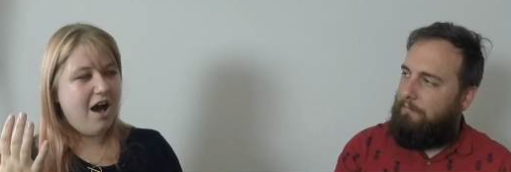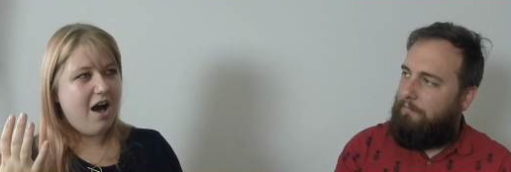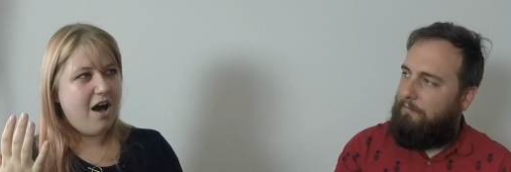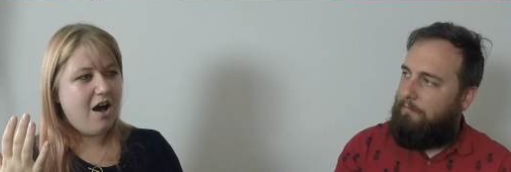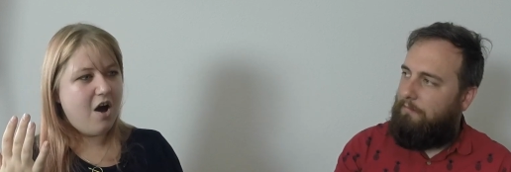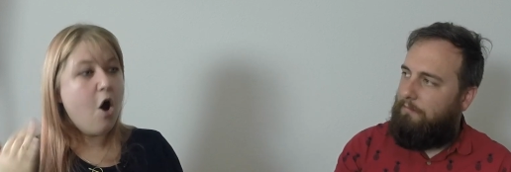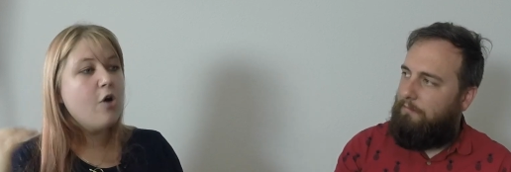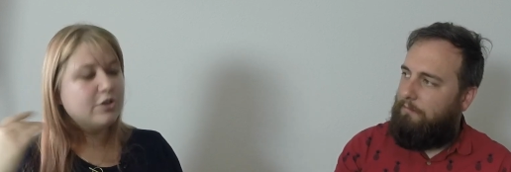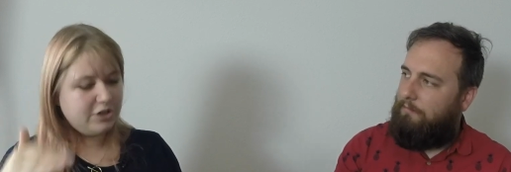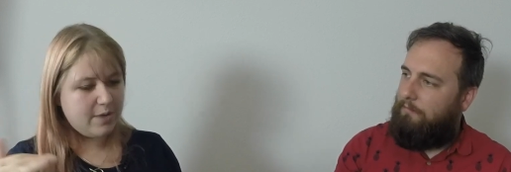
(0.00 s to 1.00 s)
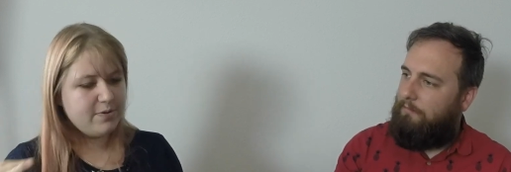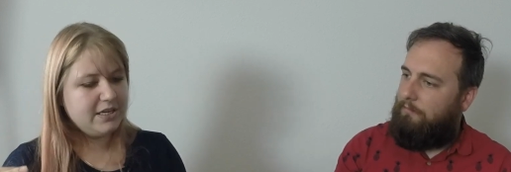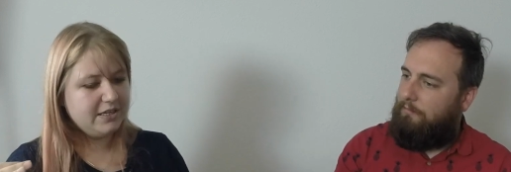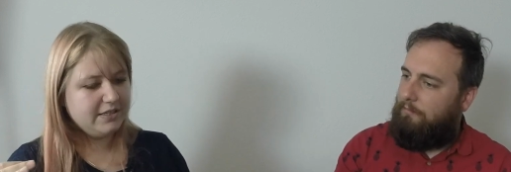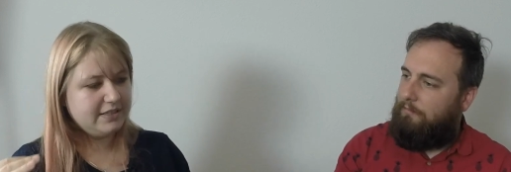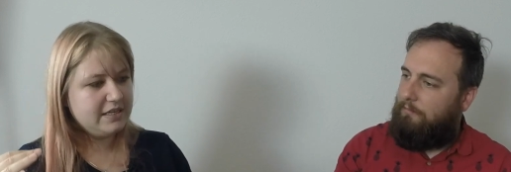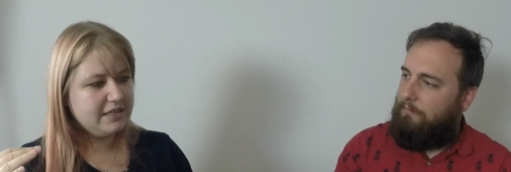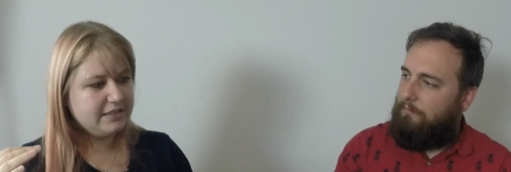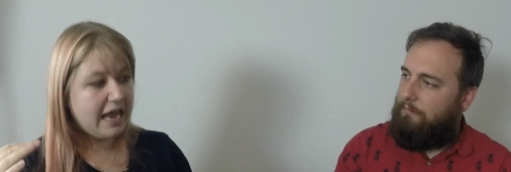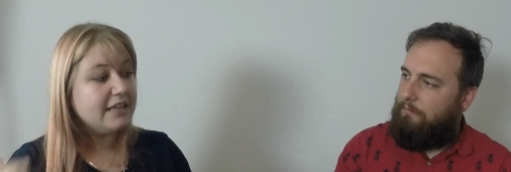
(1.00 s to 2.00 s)
Speaker 1: uh, all the Japanese
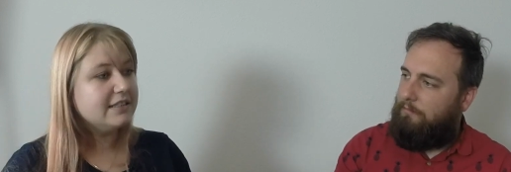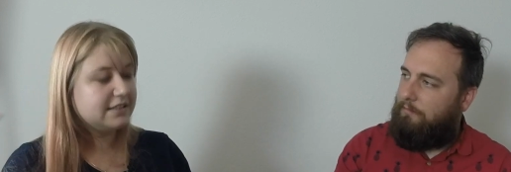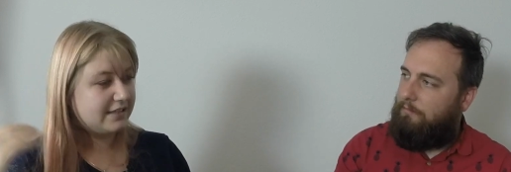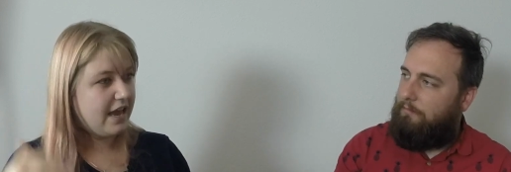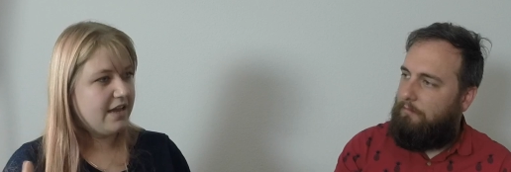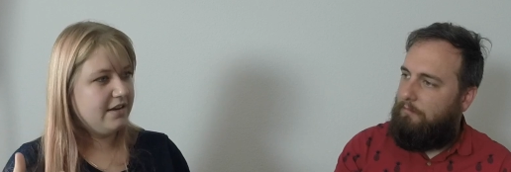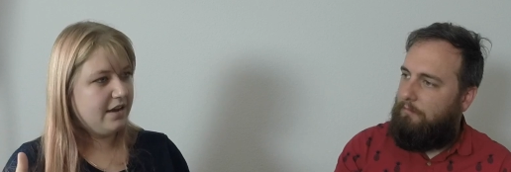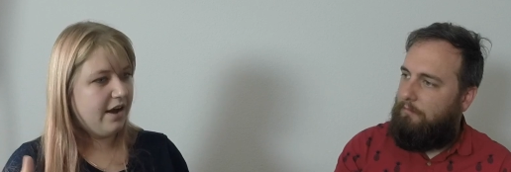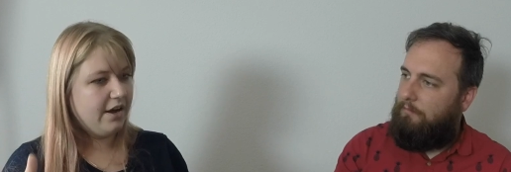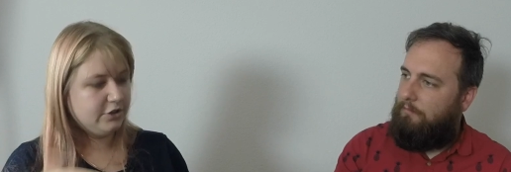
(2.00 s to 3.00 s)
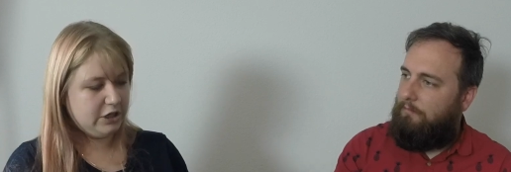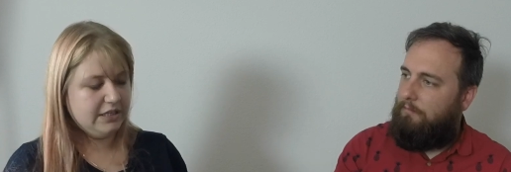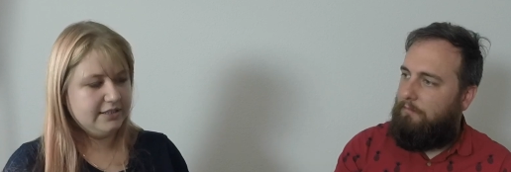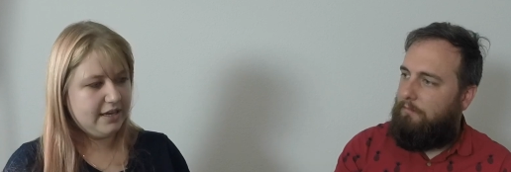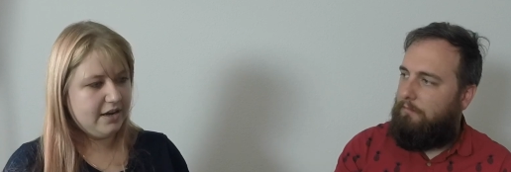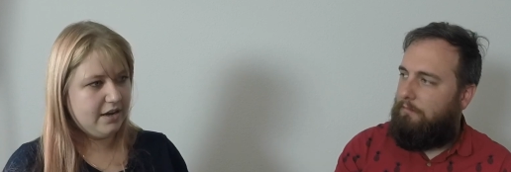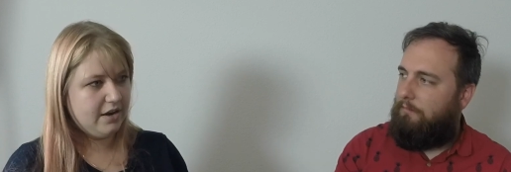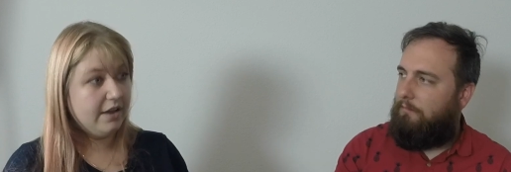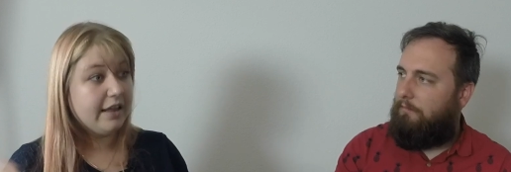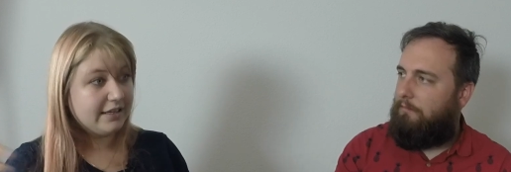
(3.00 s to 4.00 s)
is, as it said,
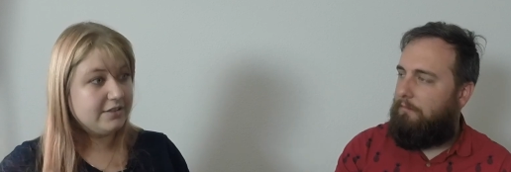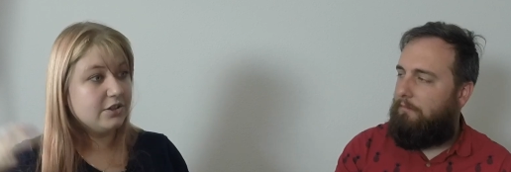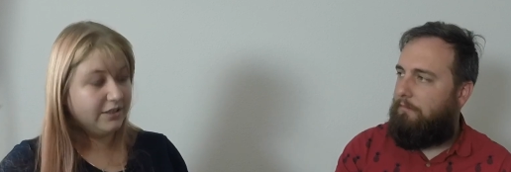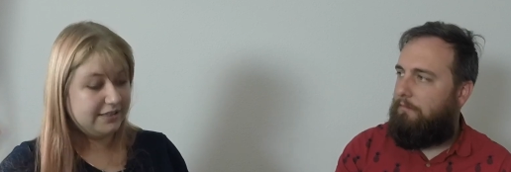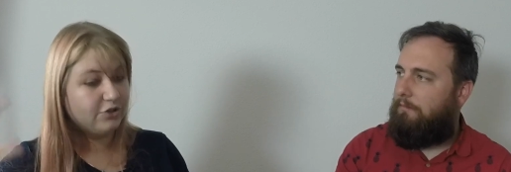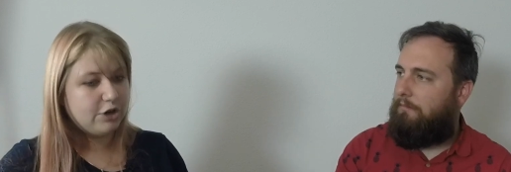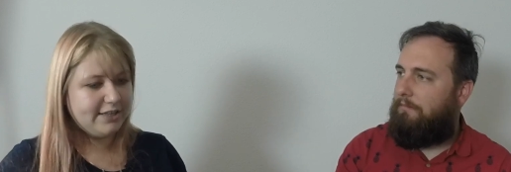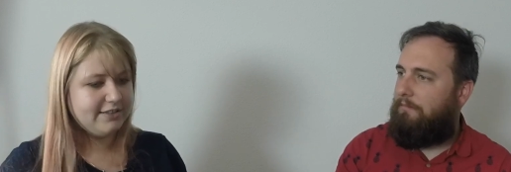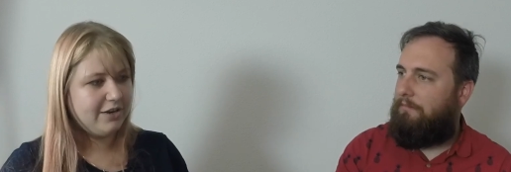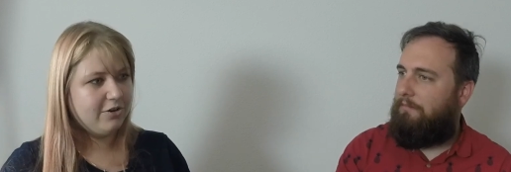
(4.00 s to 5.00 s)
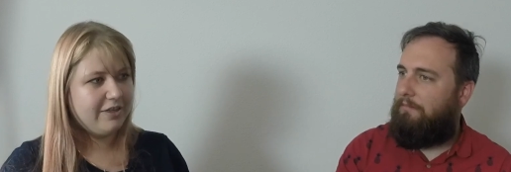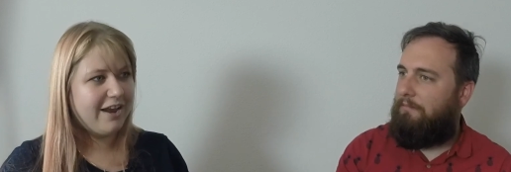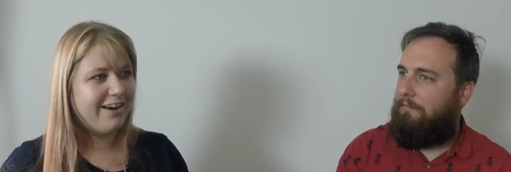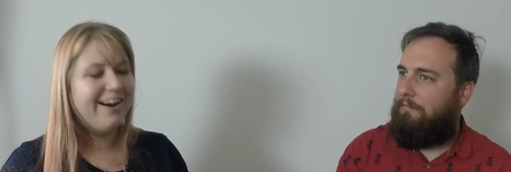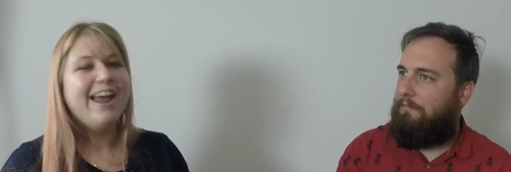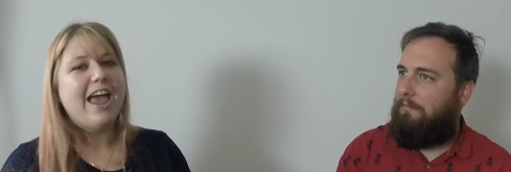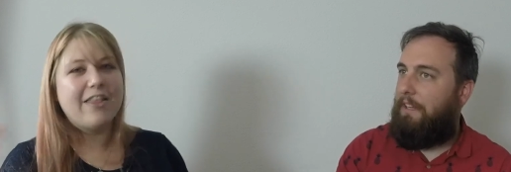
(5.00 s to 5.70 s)
untranslated unless there is a translator there.